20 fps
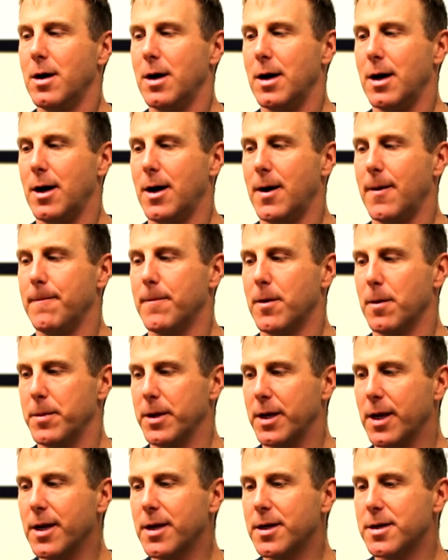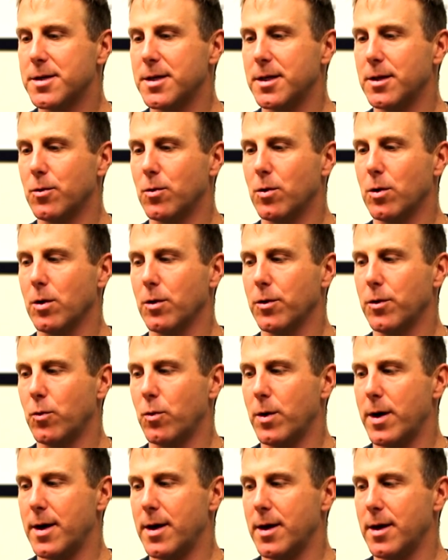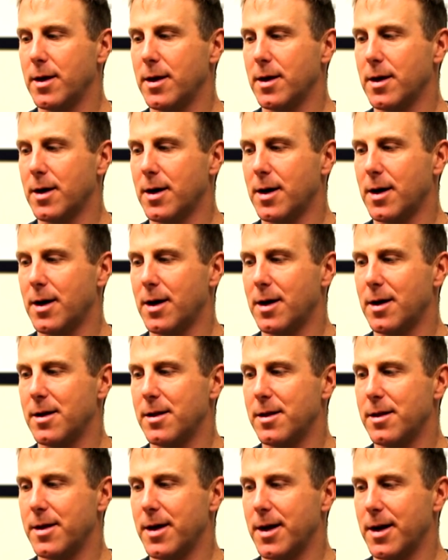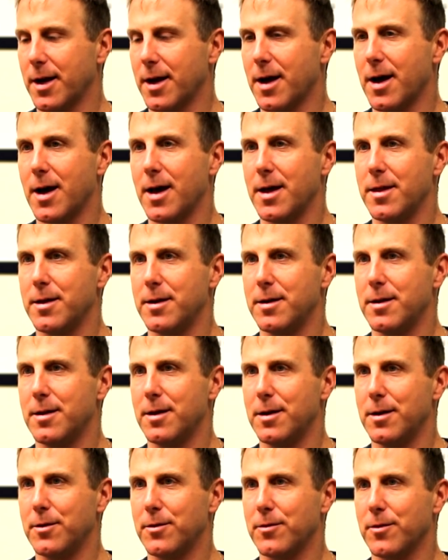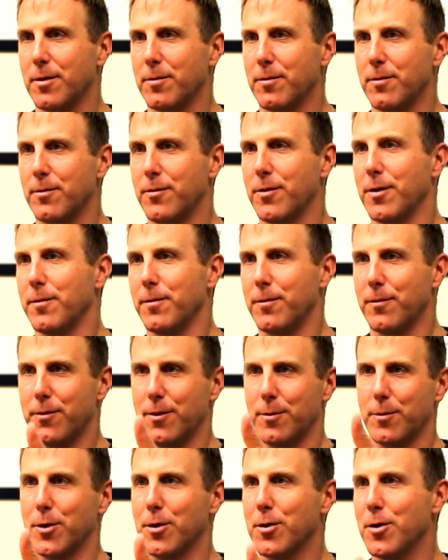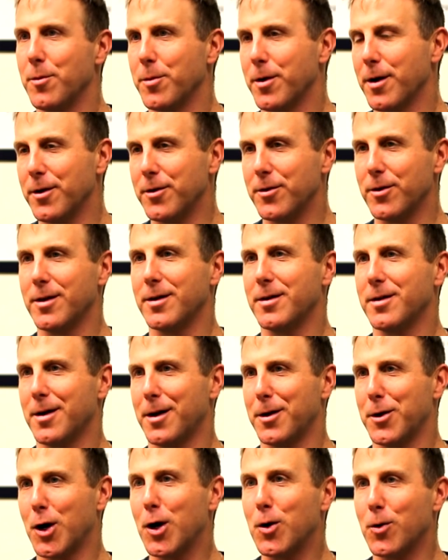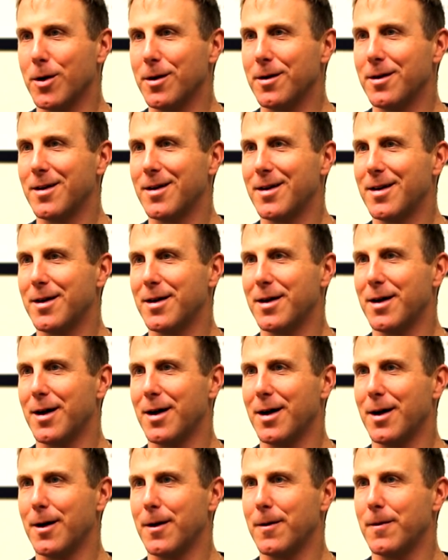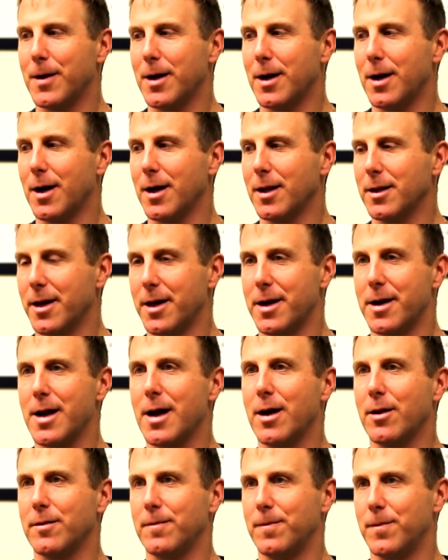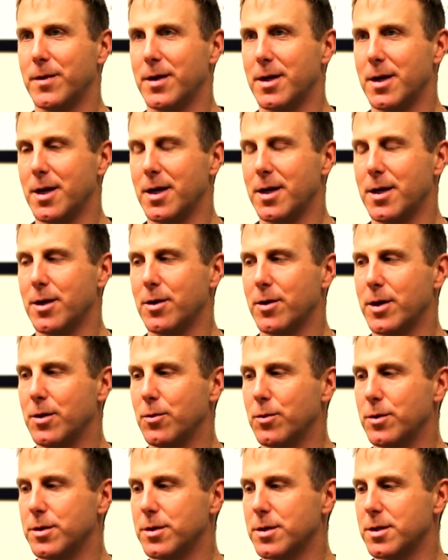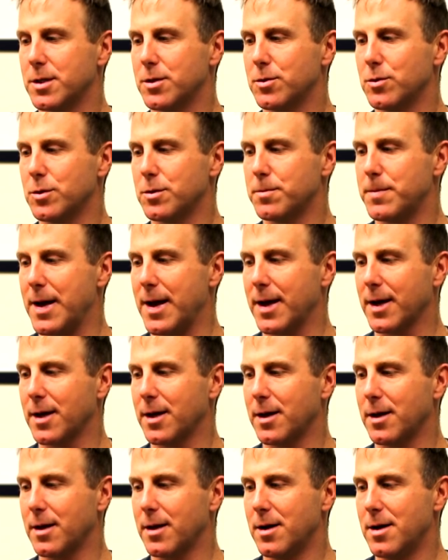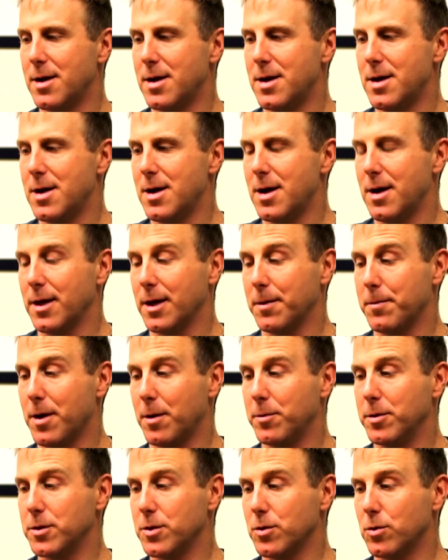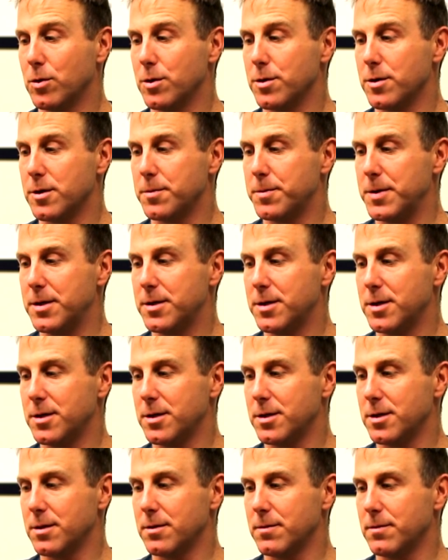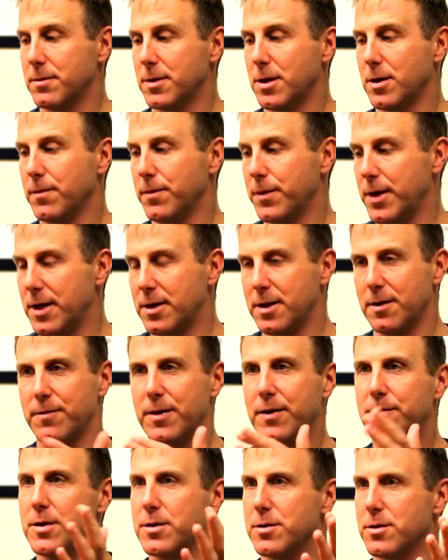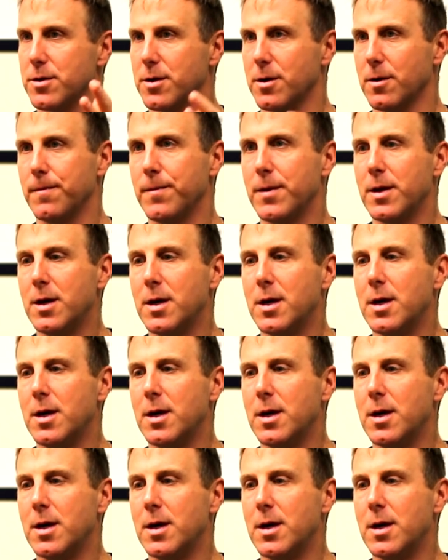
um, are beginning to see the world the way uh, that a guy that, that is from from from your home country, uh, Darwin, uh, uh, laid it out. And you know he was this was back in he published The Origin of Species in you know the 1850s or so.